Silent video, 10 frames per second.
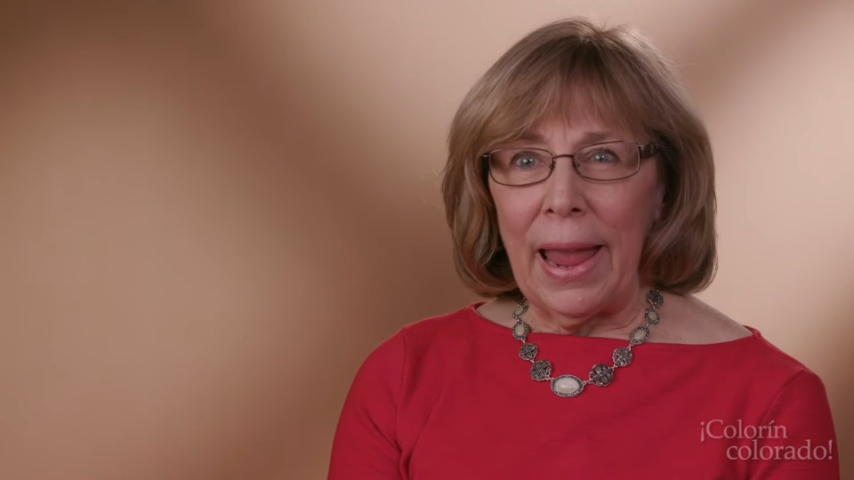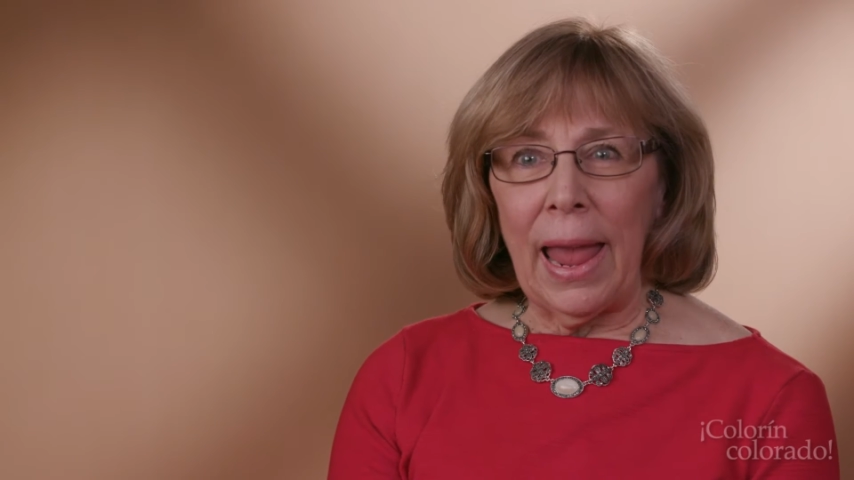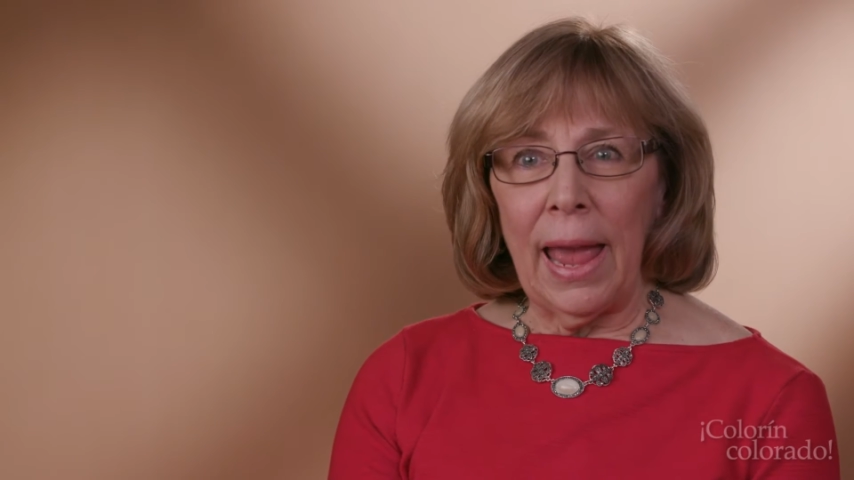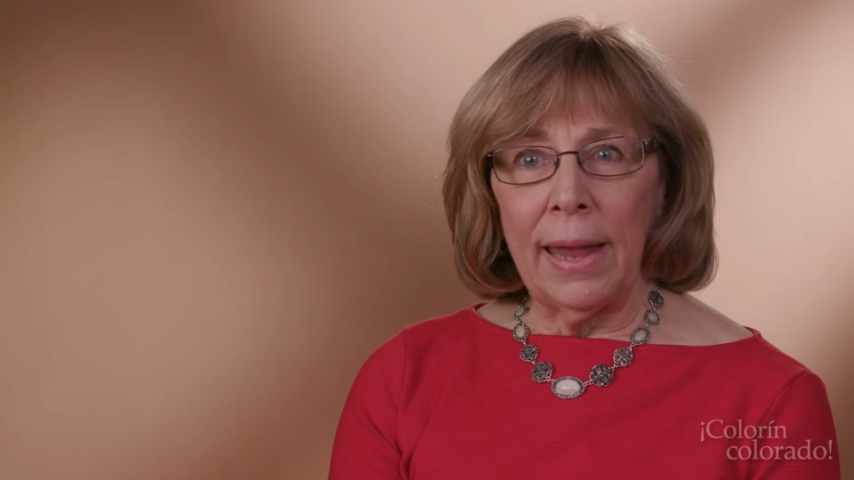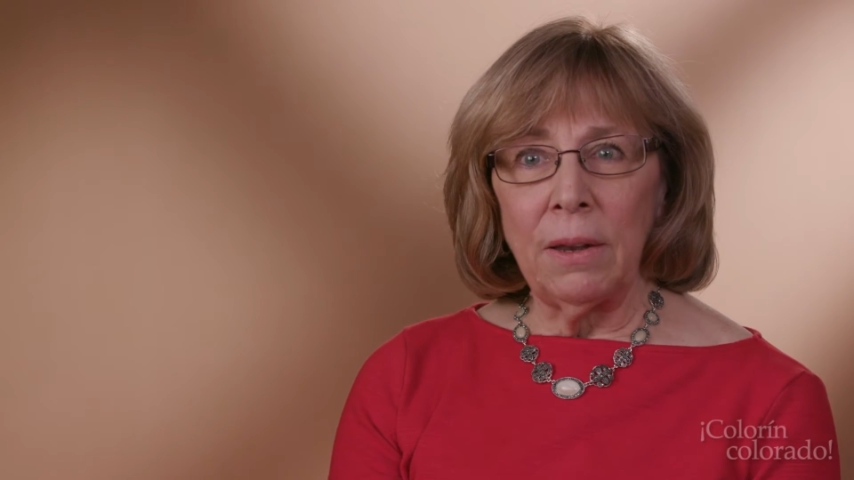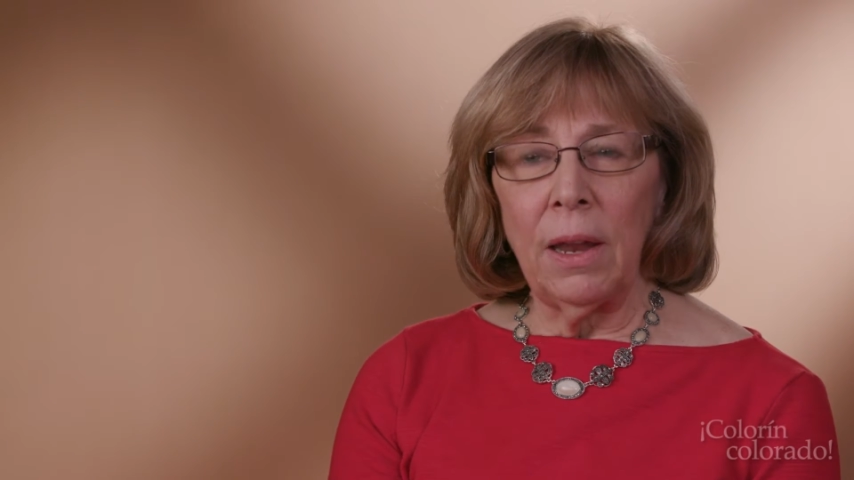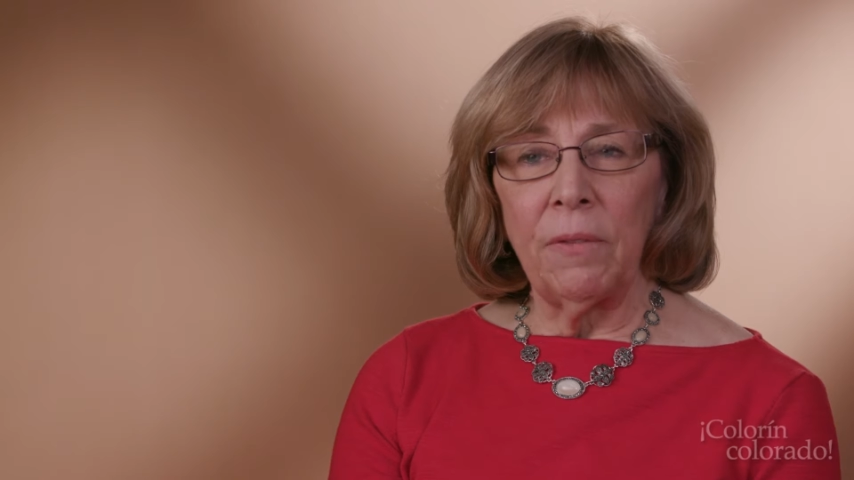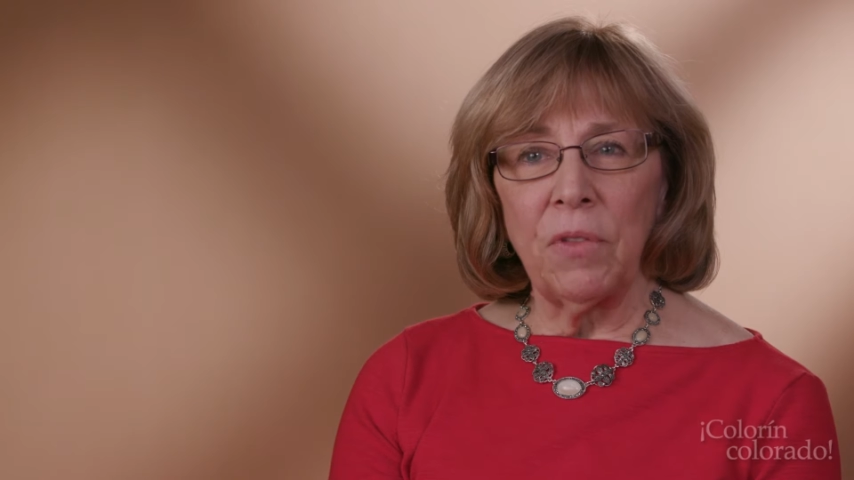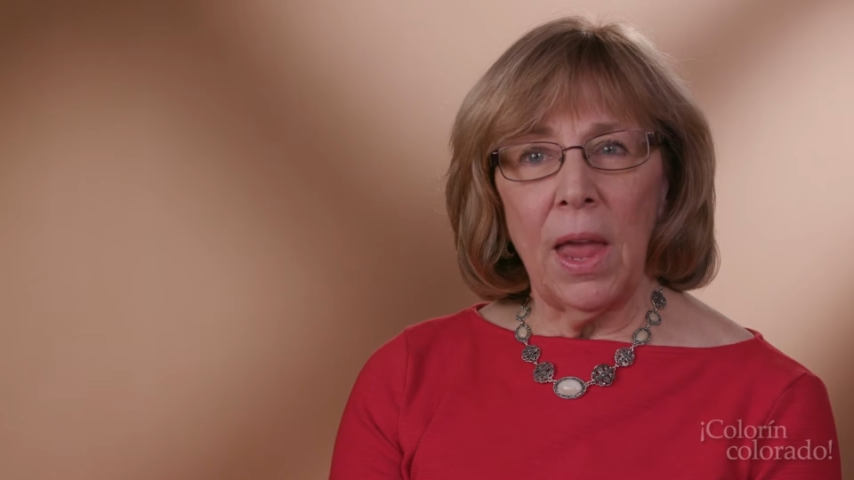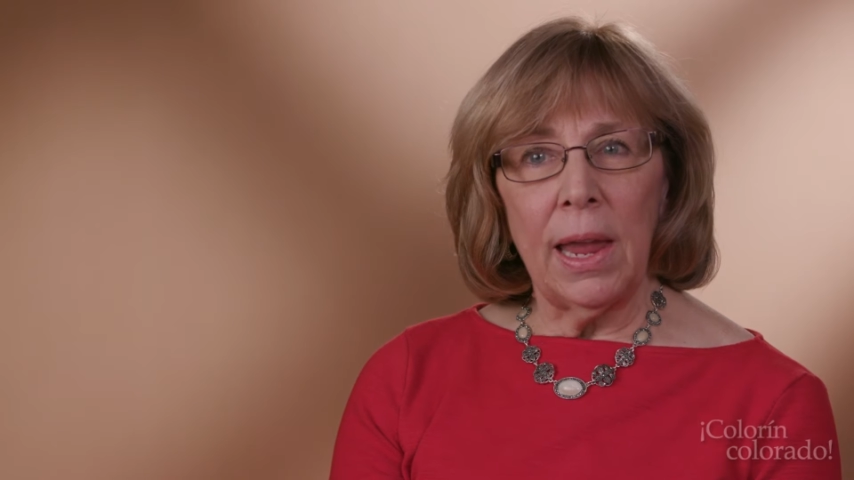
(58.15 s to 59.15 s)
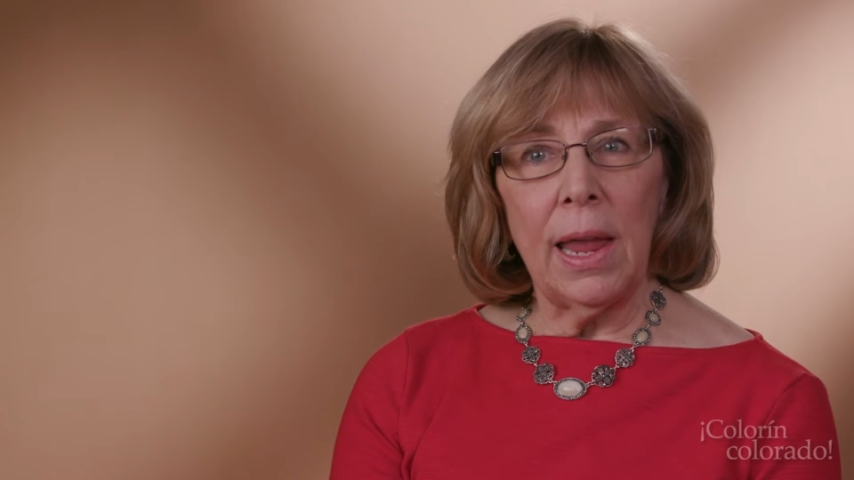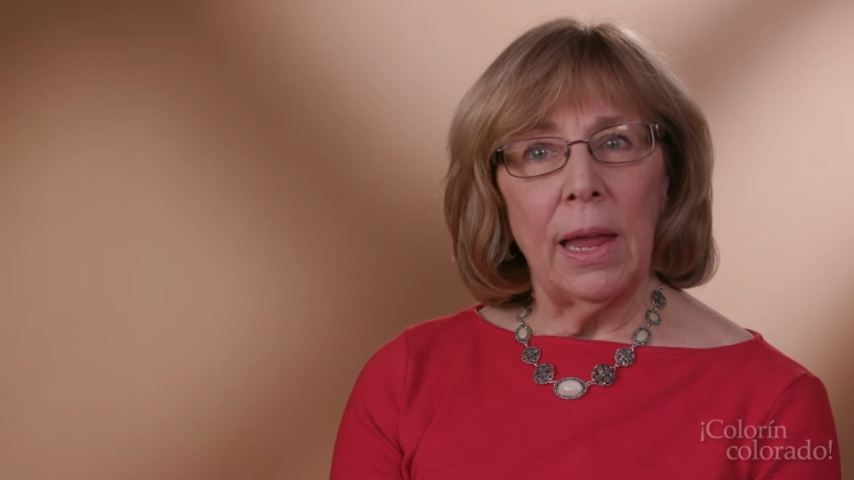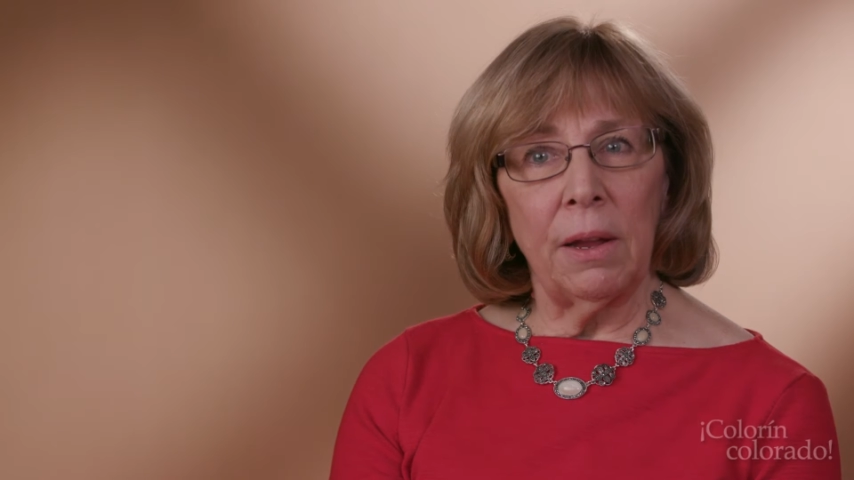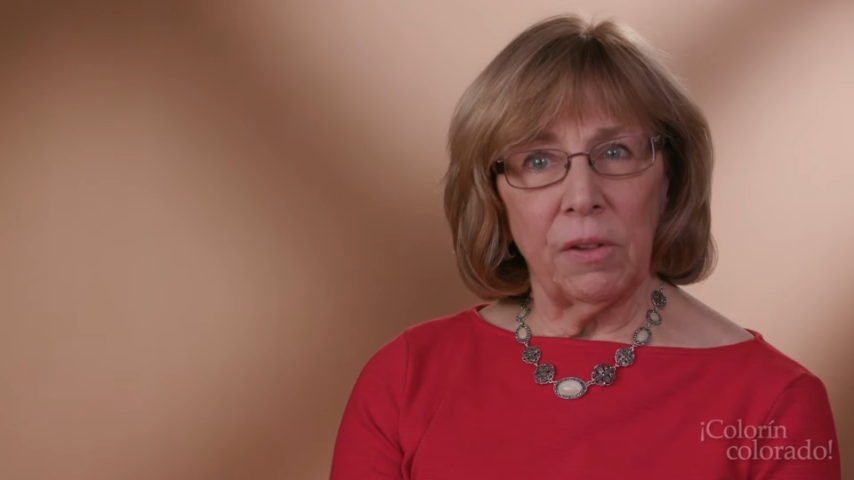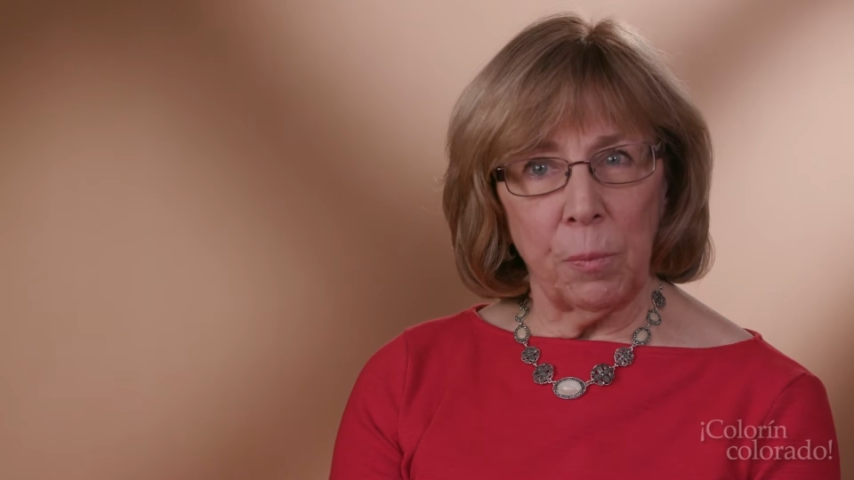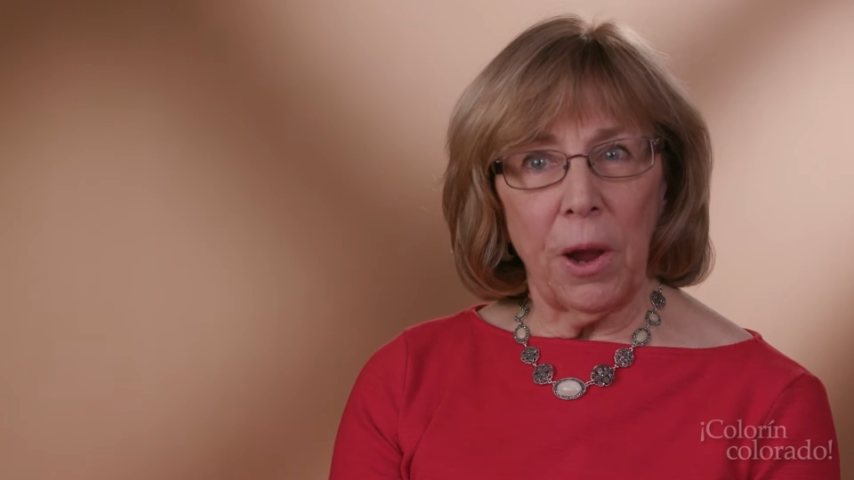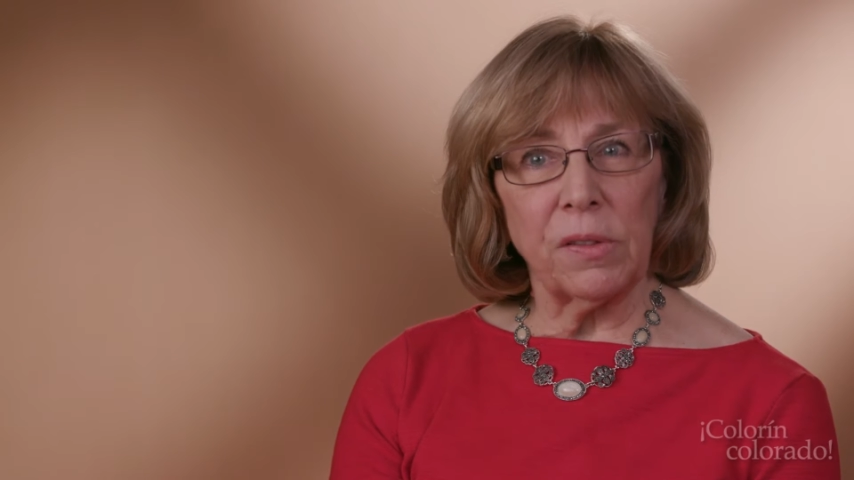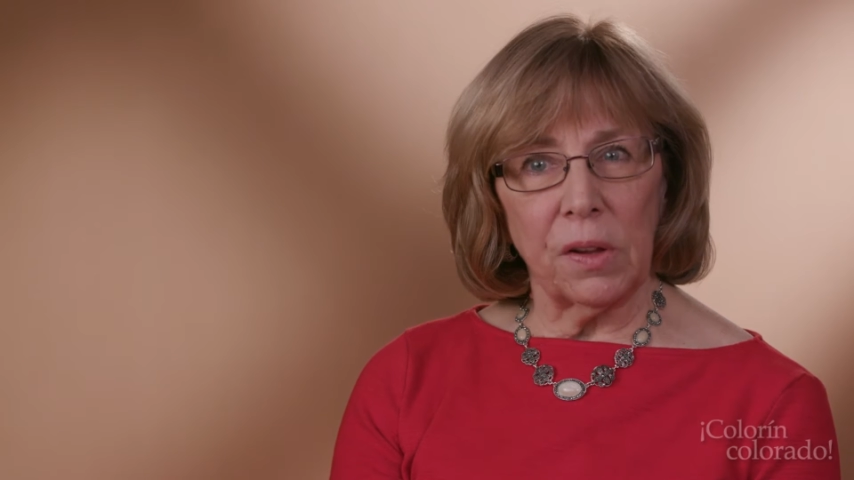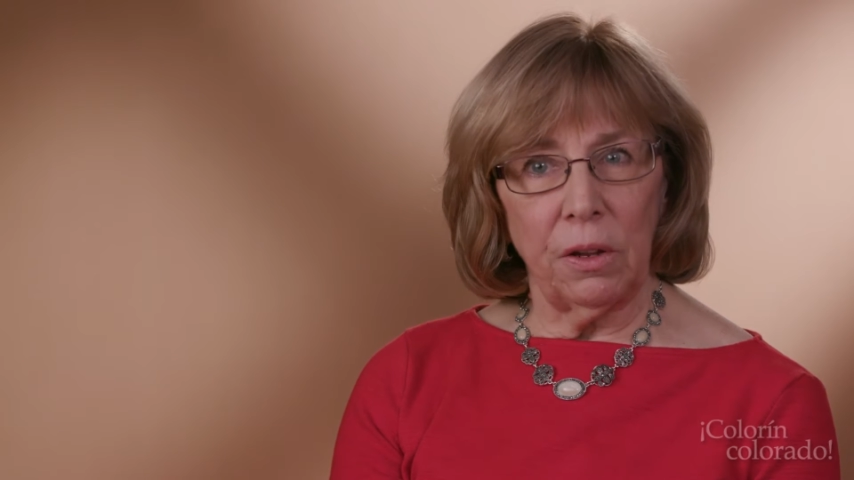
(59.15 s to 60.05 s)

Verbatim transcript: And if they express